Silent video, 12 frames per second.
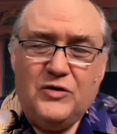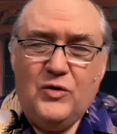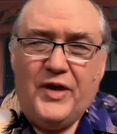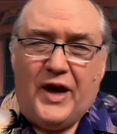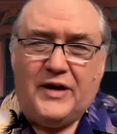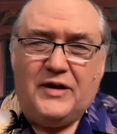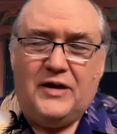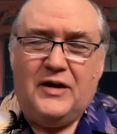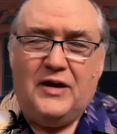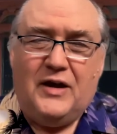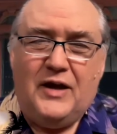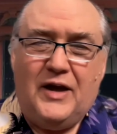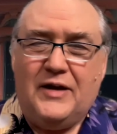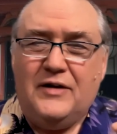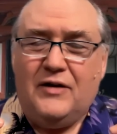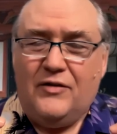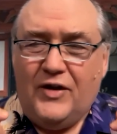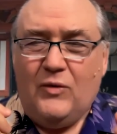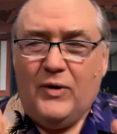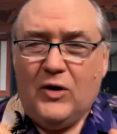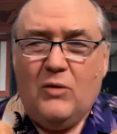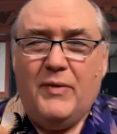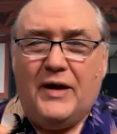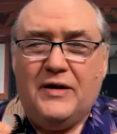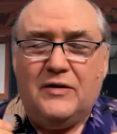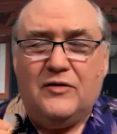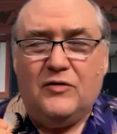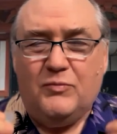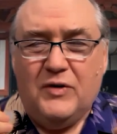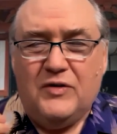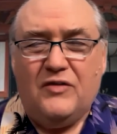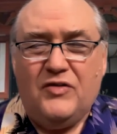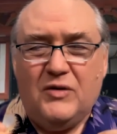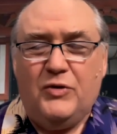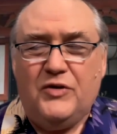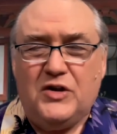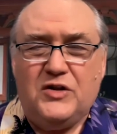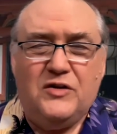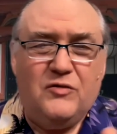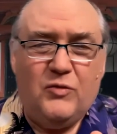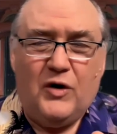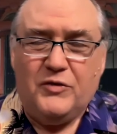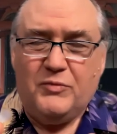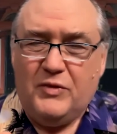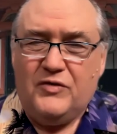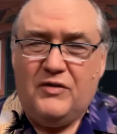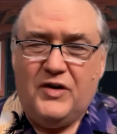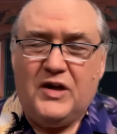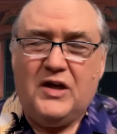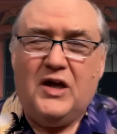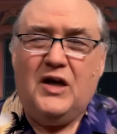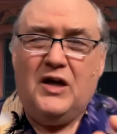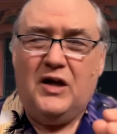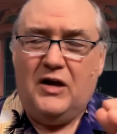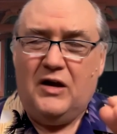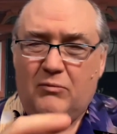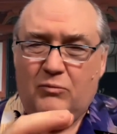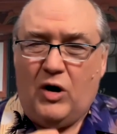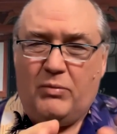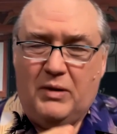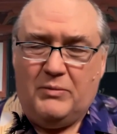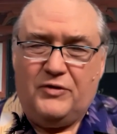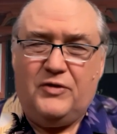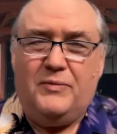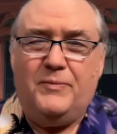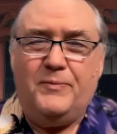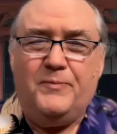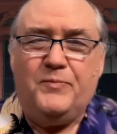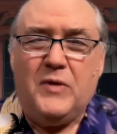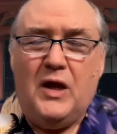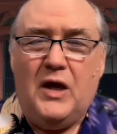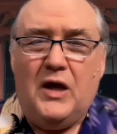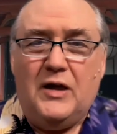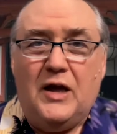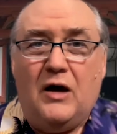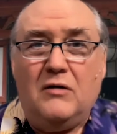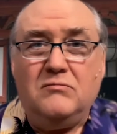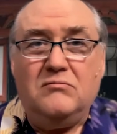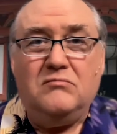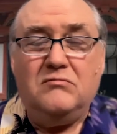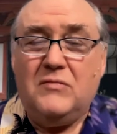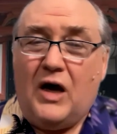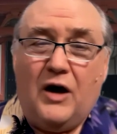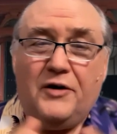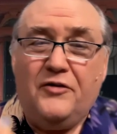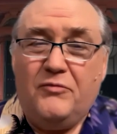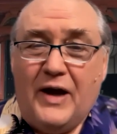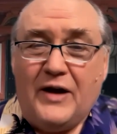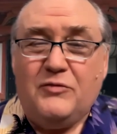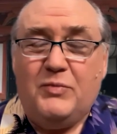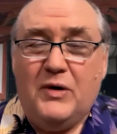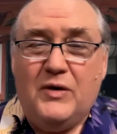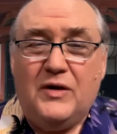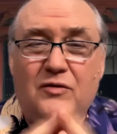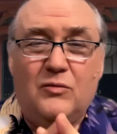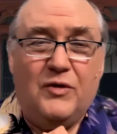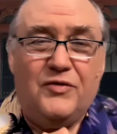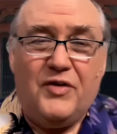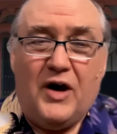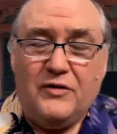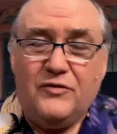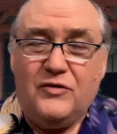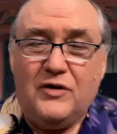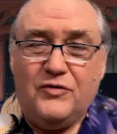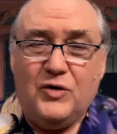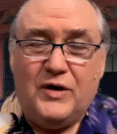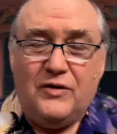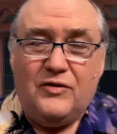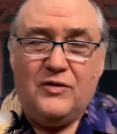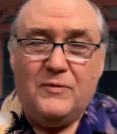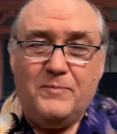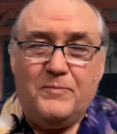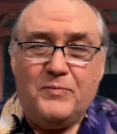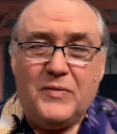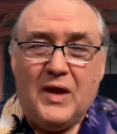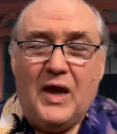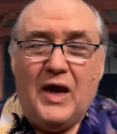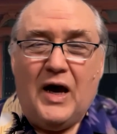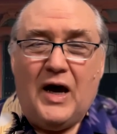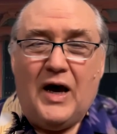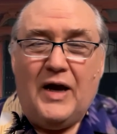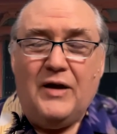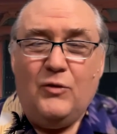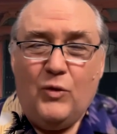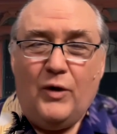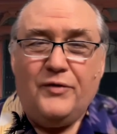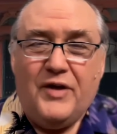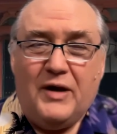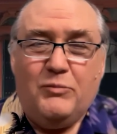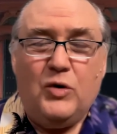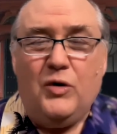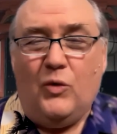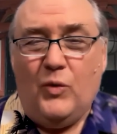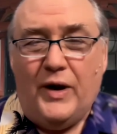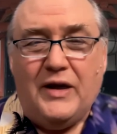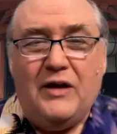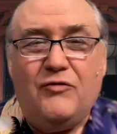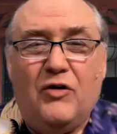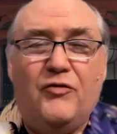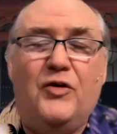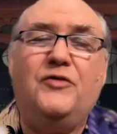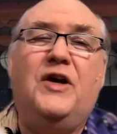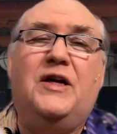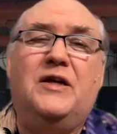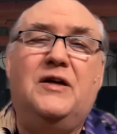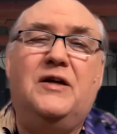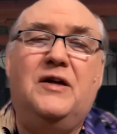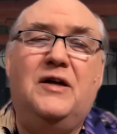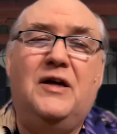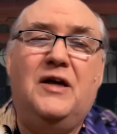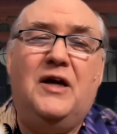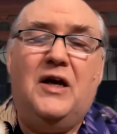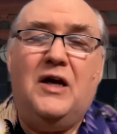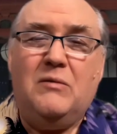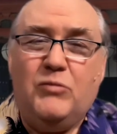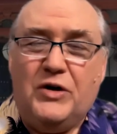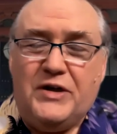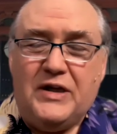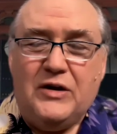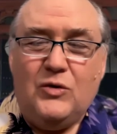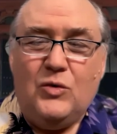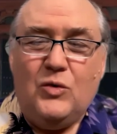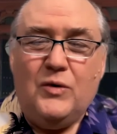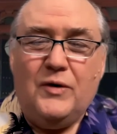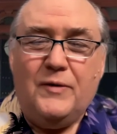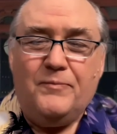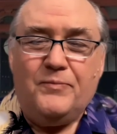knew that, and they recommended specific positions for specific problems. Now, out of my experience with thousands of students, I wrote that book, Reiki for First Aid, putting you